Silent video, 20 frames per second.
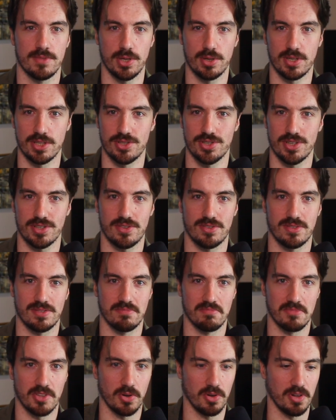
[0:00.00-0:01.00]
you can just
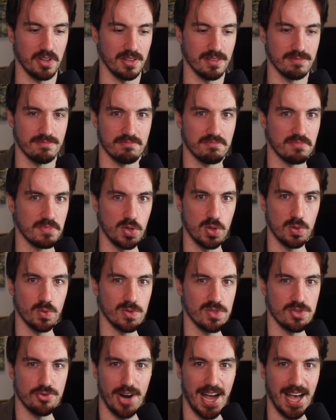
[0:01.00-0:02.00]
call
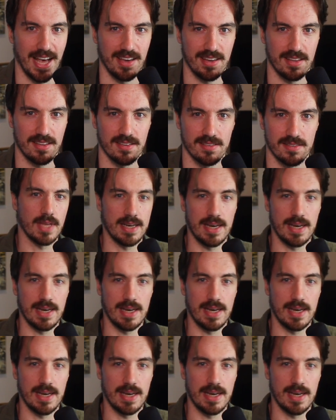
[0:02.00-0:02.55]
useDrag,